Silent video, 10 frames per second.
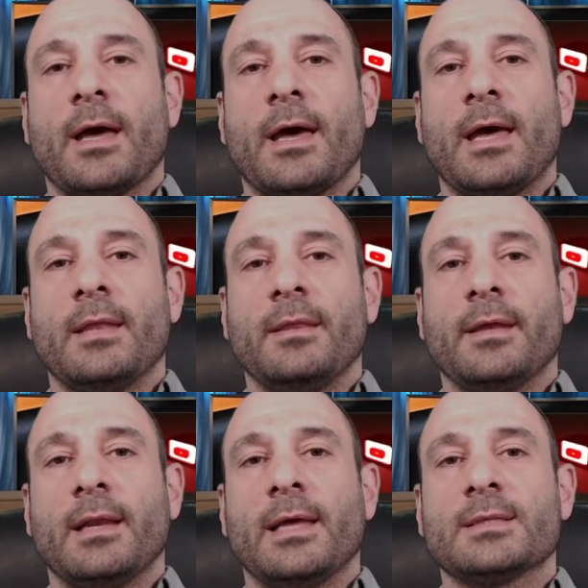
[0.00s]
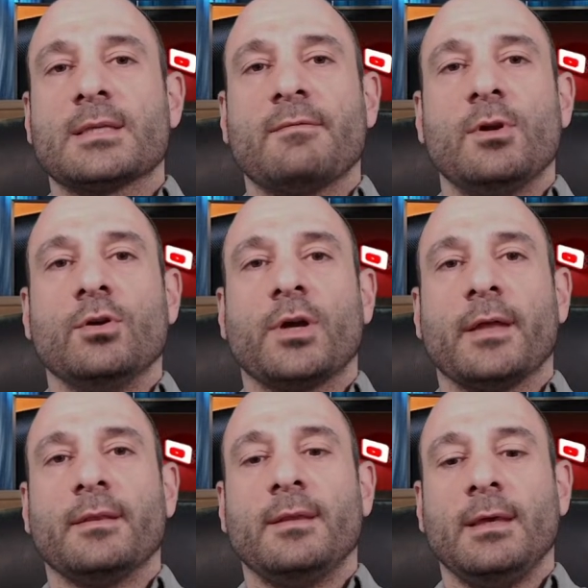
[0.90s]
And let's have a look
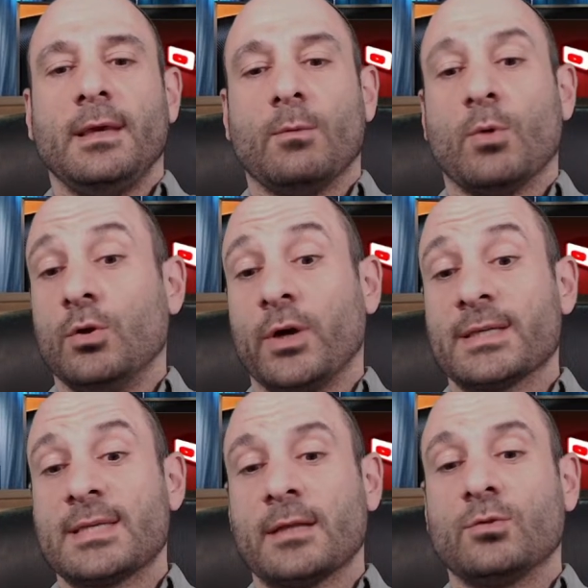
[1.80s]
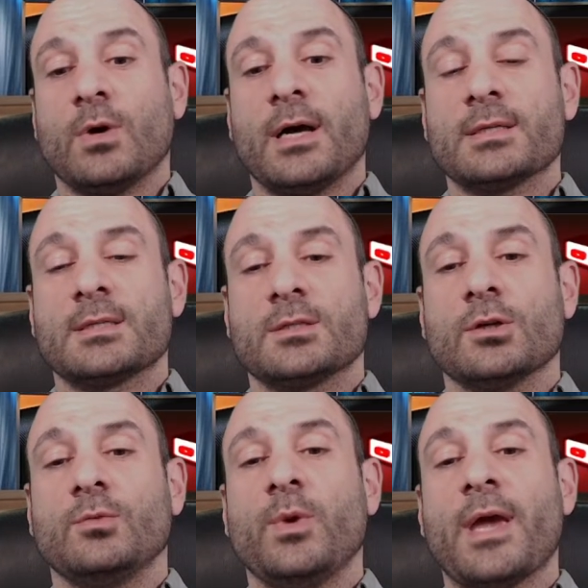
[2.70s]
at what Luca said to us.
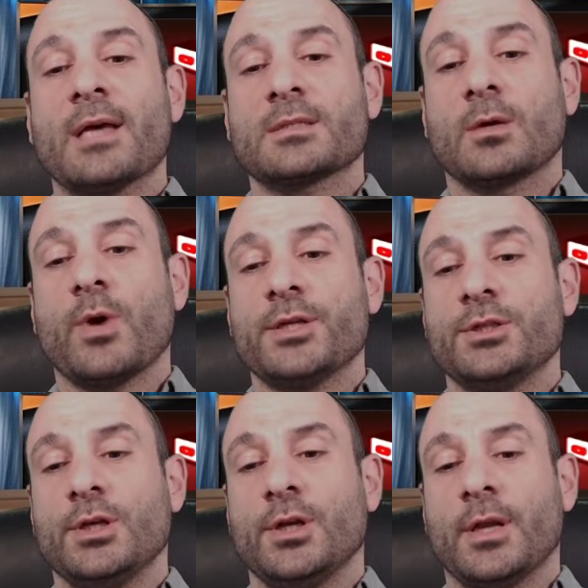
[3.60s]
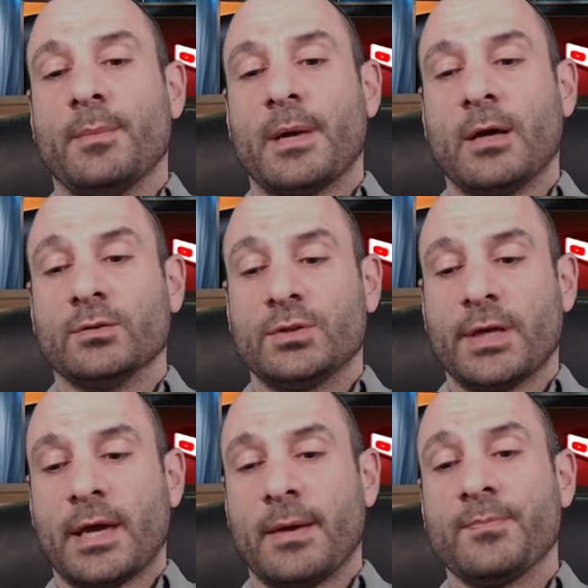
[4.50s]
So we asked the question about
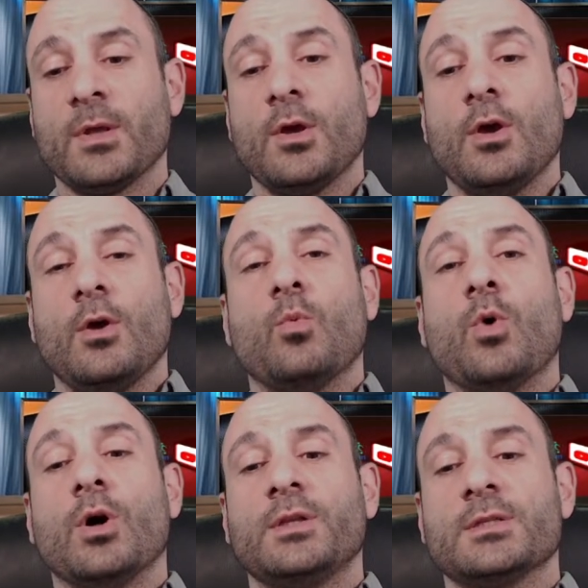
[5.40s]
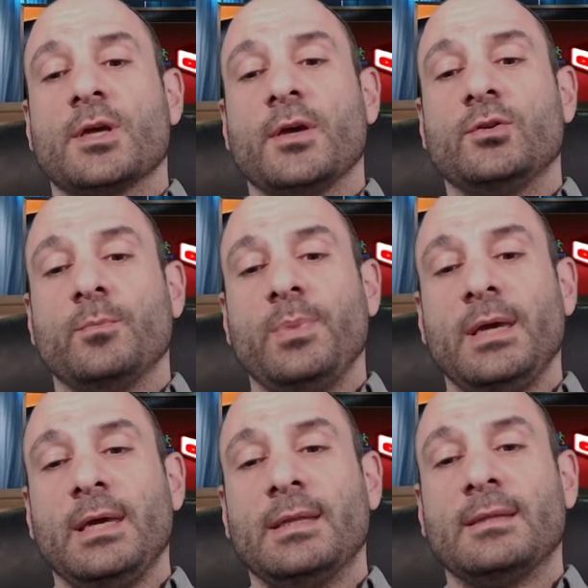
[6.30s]
what is going to
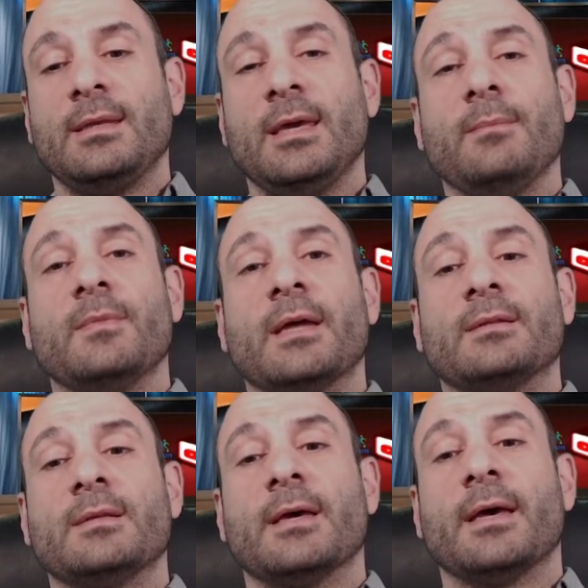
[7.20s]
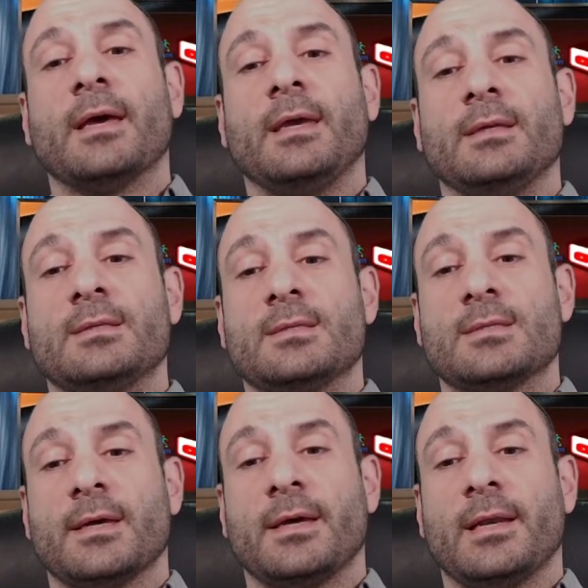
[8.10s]
be the team that is
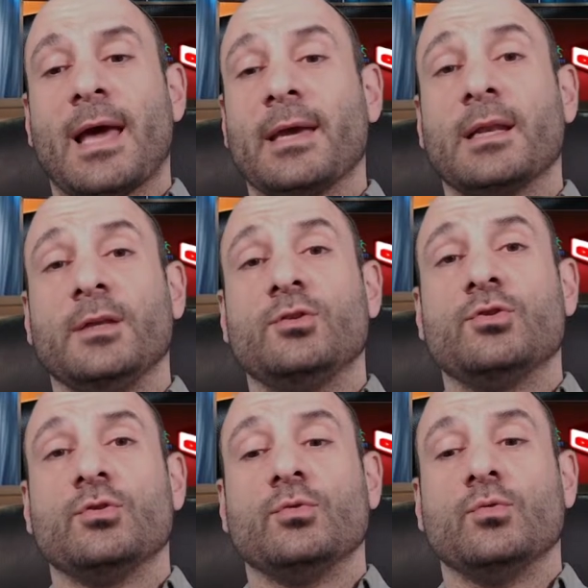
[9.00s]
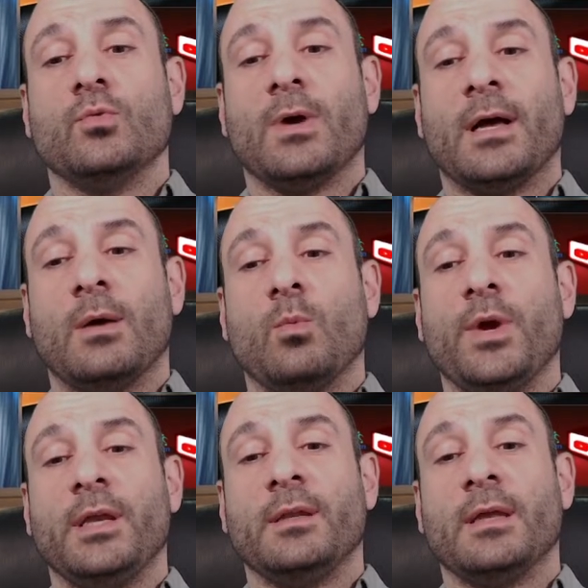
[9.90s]
likely to
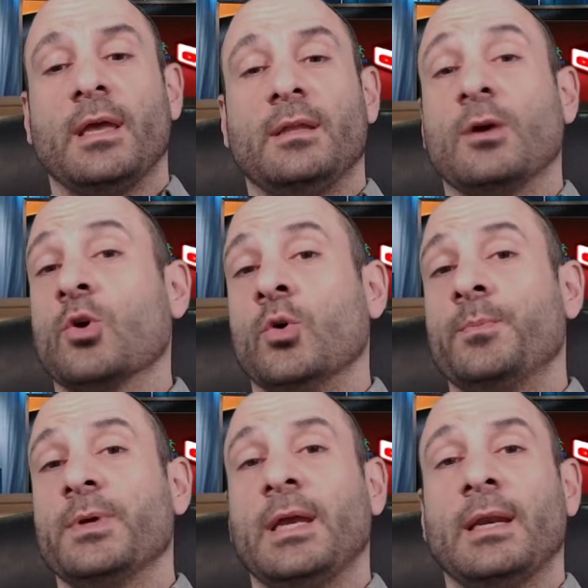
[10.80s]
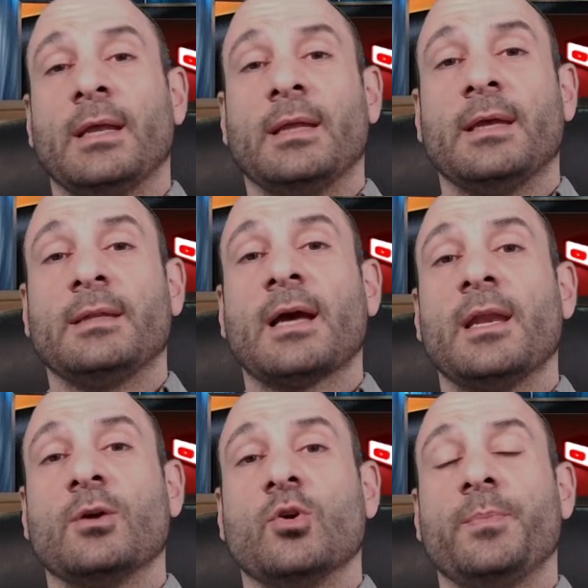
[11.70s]
win the group in the
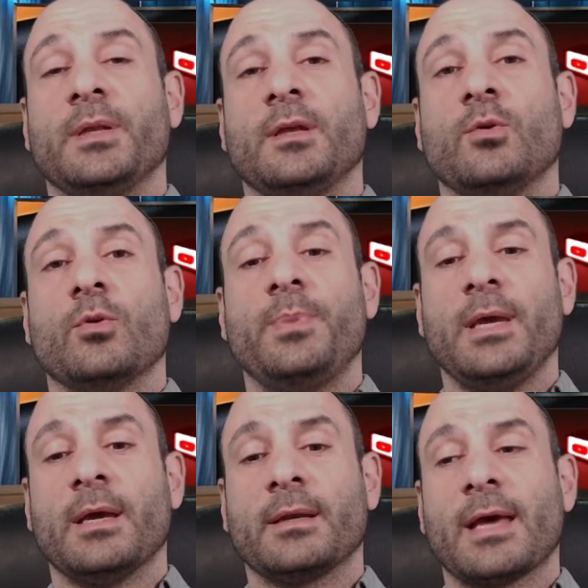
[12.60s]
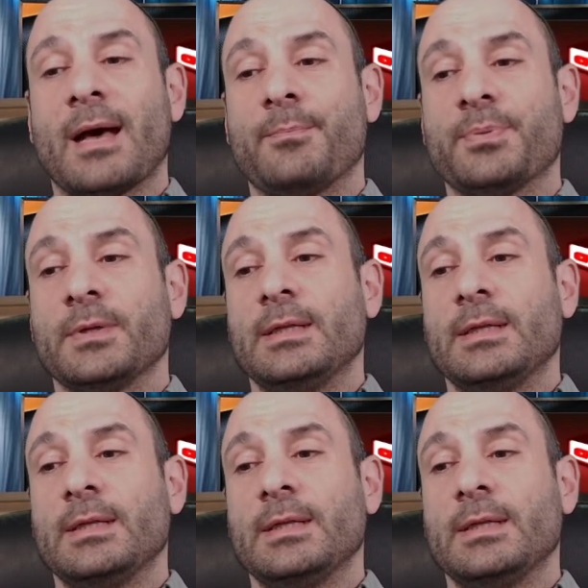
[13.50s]
Italian group in the European Cup.